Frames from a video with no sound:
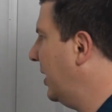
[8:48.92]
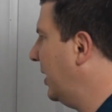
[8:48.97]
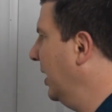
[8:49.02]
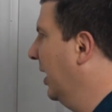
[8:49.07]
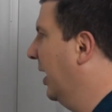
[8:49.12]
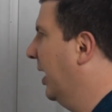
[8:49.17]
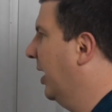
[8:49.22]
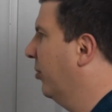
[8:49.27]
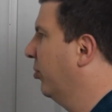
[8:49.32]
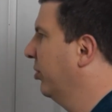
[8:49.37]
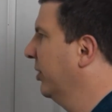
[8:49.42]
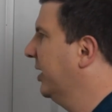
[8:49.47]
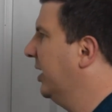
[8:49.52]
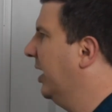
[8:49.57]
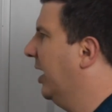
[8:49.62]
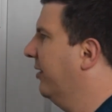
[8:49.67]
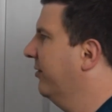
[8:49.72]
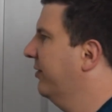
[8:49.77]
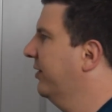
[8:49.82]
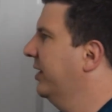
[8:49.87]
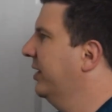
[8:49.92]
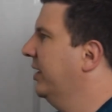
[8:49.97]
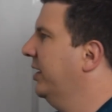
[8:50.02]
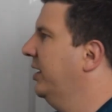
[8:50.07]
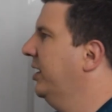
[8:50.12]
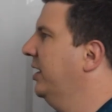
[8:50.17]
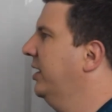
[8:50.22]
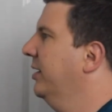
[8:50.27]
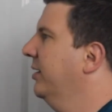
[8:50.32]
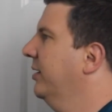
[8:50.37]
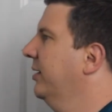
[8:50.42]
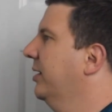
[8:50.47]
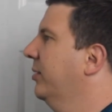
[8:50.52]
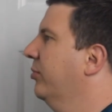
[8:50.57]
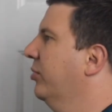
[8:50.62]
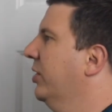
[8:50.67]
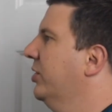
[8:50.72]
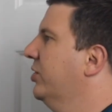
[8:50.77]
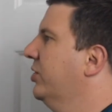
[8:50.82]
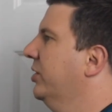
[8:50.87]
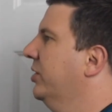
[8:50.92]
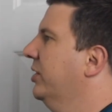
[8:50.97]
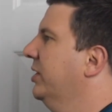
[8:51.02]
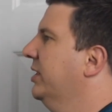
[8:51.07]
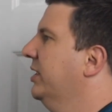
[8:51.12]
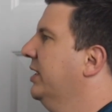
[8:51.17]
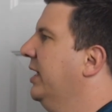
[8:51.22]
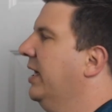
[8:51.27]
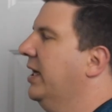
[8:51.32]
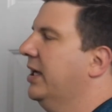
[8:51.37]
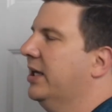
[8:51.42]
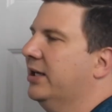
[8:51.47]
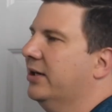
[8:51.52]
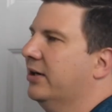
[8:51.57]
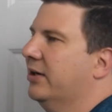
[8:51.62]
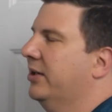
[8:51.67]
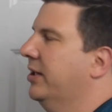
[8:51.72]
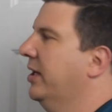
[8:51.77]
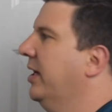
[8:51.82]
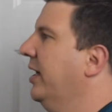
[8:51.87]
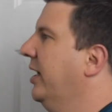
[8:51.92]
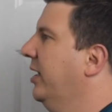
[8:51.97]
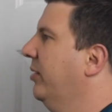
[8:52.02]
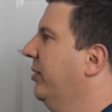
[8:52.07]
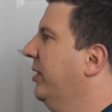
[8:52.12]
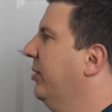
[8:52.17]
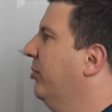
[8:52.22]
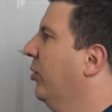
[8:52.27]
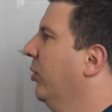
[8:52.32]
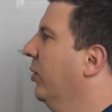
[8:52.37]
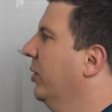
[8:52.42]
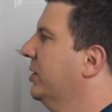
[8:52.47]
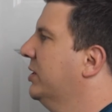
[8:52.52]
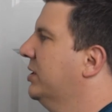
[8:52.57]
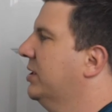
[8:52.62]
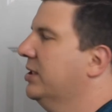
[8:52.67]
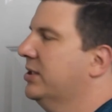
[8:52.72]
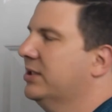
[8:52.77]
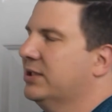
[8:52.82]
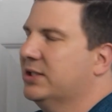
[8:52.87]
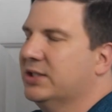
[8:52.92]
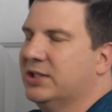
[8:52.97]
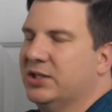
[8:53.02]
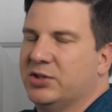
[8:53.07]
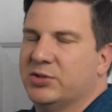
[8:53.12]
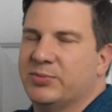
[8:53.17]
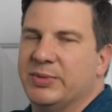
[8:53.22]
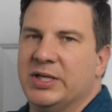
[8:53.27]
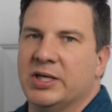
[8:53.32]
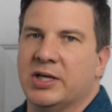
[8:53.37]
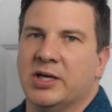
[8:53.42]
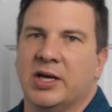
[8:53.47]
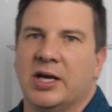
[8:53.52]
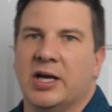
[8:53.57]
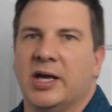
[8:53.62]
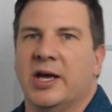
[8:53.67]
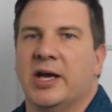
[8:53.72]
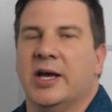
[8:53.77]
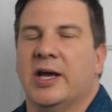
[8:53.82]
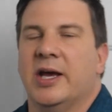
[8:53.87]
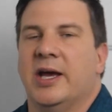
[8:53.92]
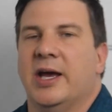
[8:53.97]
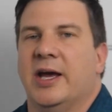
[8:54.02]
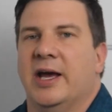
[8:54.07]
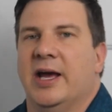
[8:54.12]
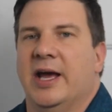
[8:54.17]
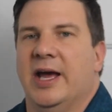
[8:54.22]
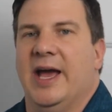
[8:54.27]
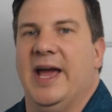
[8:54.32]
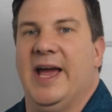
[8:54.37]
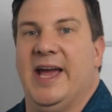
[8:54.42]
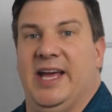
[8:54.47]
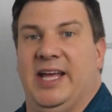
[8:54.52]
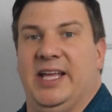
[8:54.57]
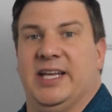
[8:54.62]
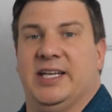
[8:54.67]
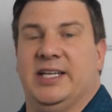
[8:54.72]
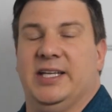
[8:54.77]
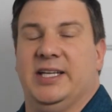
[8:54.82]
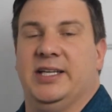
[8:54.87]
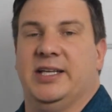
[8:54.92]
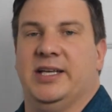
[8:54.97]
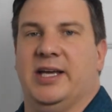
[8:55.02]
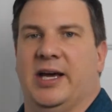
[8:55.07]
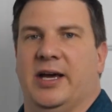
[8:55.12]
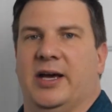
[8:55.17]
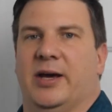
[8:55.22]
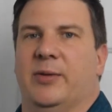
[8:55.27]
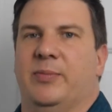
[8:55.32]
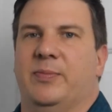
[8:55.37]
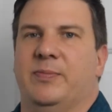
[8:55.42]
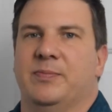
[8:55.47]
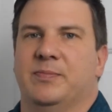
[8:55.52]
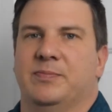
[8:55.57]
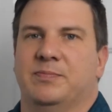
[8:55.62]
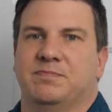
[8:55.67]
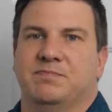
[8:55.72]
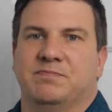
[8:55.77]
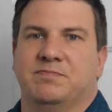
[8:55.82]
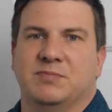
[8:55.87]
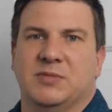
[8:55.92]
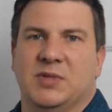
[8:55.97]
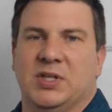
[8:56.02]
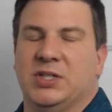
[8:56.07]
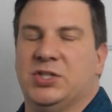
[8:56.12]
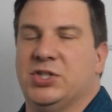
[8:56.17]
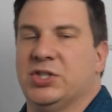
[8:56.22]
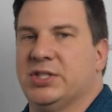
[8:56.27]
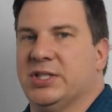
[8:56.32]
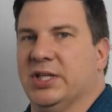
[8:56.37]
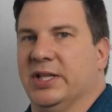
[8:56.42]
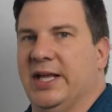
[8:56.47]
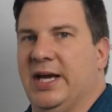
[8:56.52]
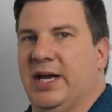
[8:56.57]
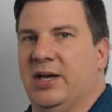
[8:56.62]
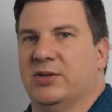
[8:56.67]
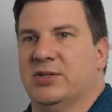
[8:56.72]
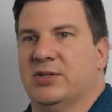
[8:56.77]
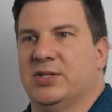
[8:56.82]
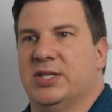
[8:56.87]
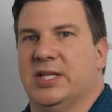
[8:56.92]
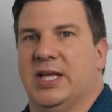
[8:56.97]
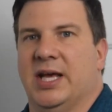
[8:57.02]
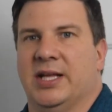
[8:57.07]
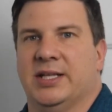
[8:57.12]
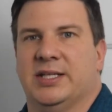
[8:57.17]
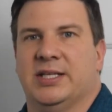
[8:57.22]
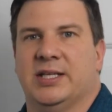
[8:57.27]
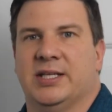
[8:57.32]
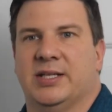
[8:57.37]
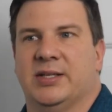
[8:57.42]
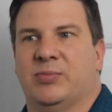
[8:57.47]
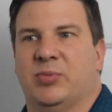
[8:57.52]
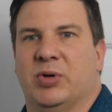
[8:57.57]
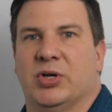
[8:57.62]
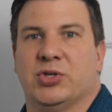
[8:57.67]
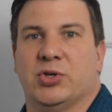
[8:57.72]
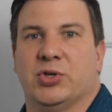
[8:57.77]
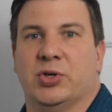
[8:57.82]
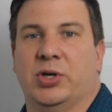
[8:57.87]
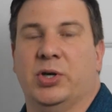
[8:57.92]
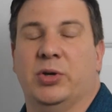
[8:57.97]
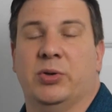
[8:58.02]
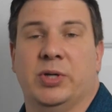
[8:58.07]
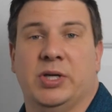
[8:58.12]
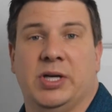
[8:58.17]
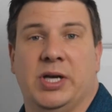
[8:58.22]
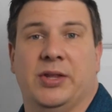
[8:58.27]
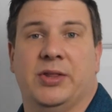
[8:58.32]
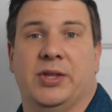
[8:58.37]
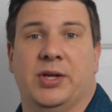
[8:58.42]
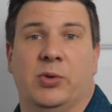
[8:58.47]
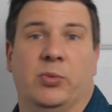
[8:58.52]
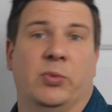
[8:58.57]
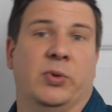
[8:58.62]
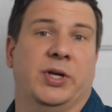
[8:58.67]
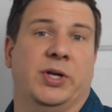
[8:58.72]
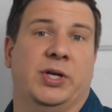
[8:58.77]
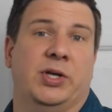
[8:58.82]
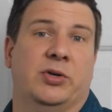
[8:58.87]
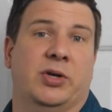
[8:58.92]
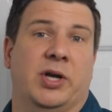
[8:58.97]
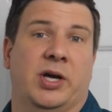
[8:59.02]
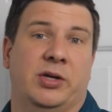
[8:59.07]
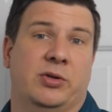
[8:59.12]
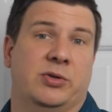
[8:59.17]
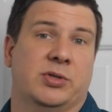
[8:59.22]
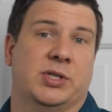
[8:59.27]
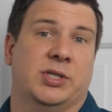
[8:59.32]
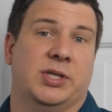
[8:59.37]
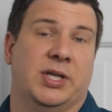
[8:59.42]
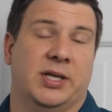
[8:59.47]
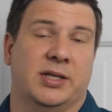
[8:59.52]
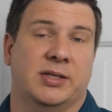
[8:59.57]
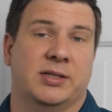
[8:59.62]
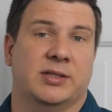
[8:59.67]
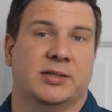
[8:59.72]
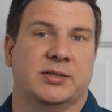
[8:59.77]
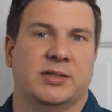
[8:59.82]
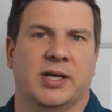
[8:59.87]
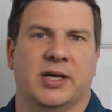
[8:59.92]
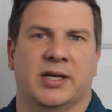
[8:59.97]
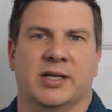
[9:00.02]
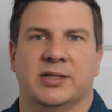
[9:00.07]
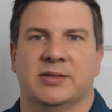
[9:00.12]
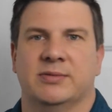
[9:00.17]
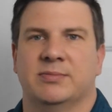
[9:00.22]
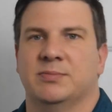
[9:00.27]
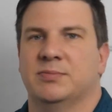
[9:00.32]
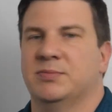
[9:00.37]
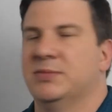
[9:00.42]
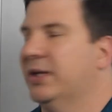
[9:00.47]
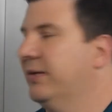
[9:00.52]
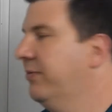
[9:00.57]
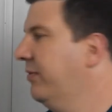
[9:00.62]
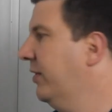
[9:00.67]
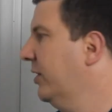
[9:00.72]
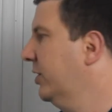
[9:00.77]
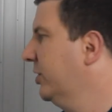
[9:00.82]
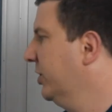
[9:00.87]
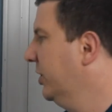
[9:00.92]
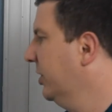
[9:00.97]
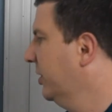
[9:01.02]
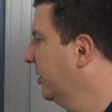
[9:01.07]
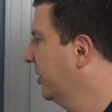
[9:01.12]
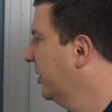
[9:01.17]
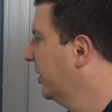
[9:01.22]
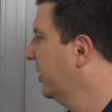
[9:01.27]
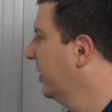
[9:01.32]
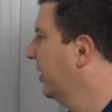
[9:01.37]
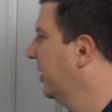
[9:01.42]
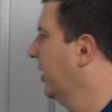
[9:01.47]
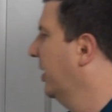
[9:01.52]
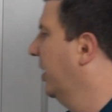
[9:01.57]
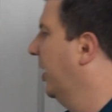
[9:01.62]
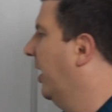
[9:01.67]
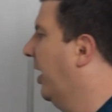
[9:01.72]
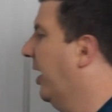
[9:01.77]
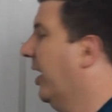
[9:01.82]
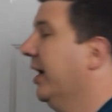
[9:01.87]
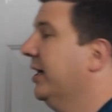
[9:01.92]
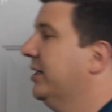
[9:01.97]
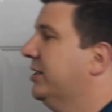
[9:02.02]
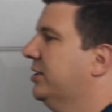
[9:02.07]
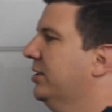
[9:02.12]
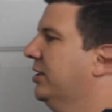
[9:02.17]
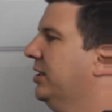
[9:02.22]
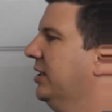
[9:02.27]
bleed off the pressure in the tank, or the A and B ports, excuse me, and just allows that pressure to go to nothing when you're not using that that function. All right, so the